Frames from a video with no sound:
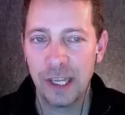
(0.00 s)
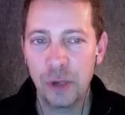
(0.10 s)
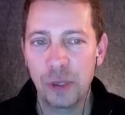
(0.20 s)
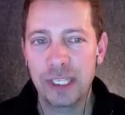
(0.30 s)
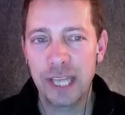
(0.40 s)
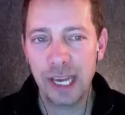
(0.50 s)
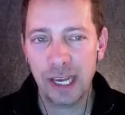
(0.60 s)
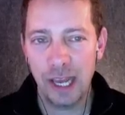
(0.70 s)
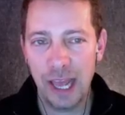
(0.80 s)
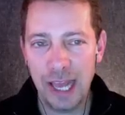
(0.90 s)
You could
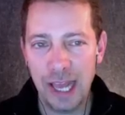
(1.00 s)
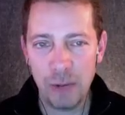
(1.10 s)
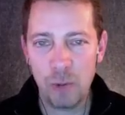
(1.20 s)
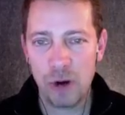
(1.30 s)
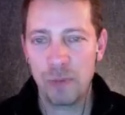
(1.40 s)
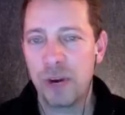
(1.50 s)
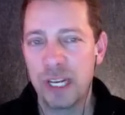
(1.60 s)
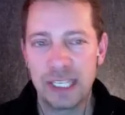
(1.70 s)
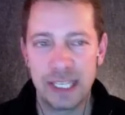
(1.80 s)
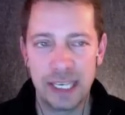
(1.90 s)
take any
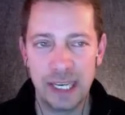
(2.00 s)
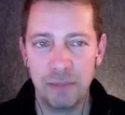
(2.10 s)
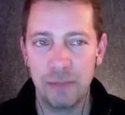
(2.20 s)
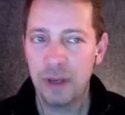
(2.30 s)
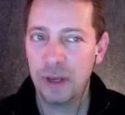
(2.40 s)
WordPress theme,